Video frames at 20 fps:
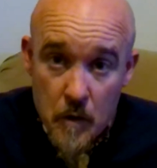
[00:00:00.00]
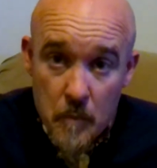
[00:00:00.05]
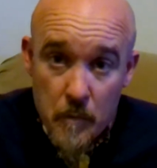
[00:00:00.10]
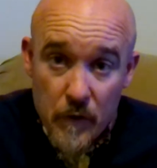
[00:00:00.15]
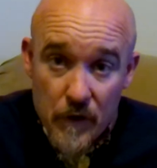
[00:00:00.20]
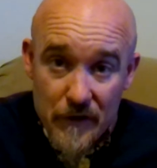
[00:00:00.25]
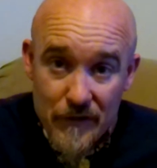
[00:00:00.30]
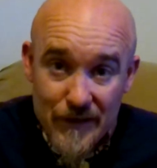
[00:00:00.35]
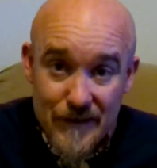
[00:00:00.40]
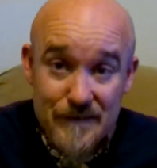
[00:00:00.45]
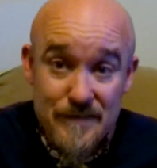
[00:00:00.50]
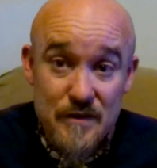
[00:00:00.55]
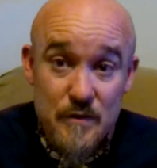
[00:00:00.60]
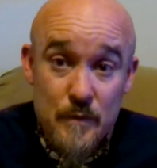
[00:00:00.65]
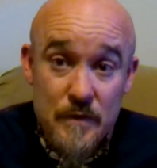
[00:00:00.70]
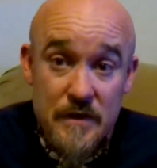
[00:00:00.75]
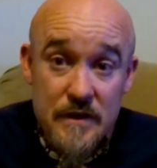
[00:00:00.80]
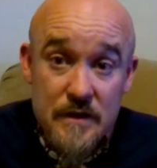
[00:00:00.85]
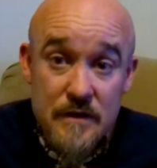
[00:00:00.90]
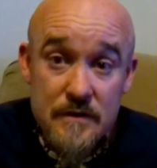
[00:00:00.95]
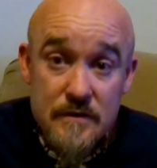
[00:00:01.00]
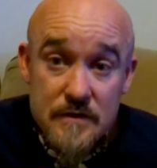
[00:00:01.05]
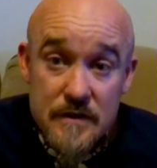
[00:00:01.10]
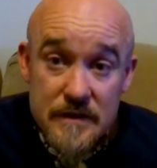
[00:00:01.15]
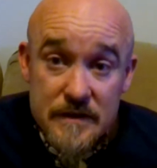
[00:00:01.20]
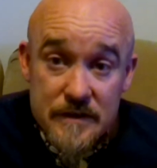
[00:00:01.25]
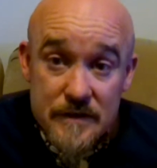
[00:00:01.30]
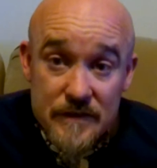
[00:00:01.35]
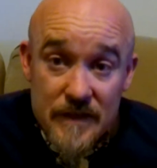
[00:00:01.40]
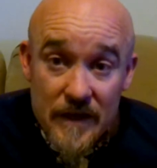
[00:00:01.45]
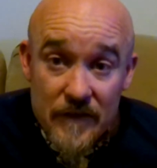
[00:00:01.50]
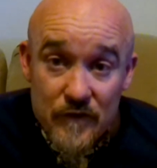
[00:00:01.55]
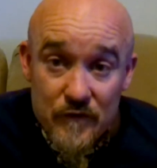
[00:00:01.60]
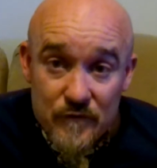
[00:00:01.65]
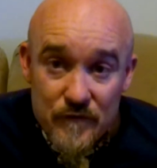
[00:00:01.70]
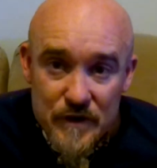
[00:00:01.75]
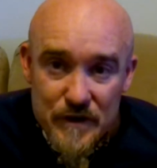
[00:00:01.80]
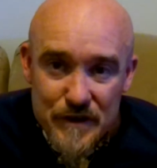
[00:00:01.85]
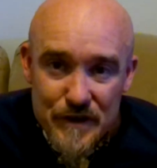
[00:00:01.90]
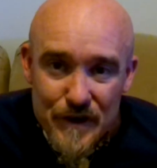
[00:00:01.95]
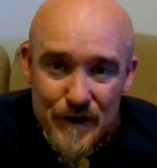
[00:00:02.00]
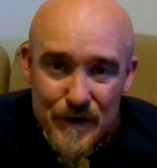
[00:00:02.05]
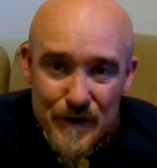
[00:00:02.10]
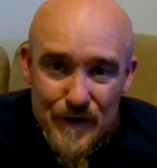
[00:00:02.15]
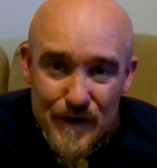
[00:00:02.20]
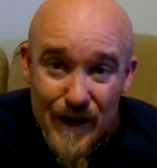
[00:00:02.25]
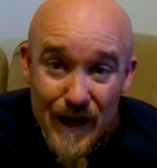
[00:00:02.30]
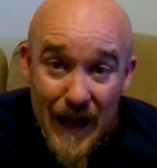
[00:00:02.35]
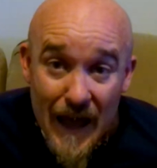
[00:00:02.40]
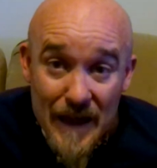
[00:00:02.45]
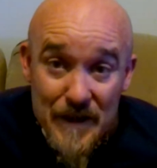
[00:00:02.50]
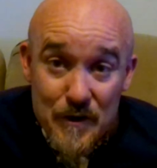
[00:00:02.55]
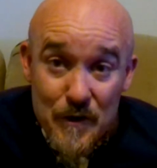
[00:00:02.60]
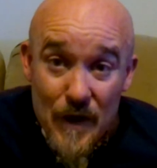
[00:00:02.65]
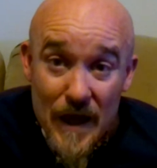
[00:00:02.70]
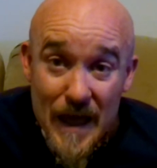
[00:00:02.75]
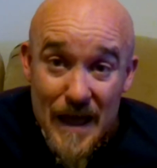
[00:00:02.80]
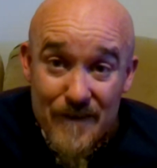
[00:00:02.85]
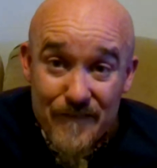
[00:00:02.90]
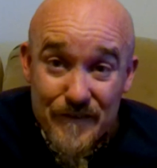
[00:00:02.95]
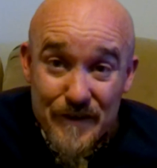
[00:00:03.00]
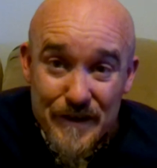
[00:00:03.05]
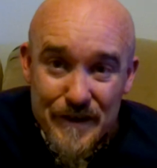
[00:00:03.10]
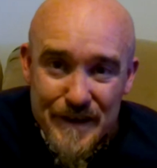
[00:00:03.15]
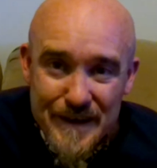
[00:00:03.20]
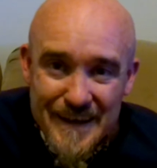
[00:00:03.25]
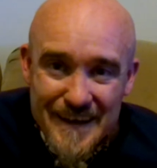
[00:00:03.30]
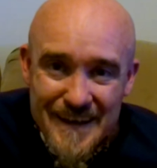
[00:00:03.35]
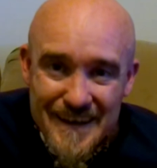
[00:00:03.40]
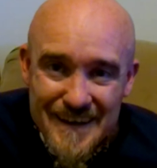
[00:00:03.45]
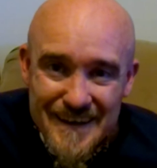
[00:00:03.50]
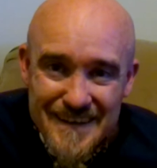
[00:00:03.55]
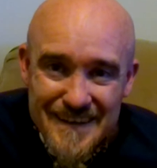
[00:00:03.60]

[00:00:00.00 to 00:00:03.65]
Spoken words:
But like I said, we get into that in the video. I don't have a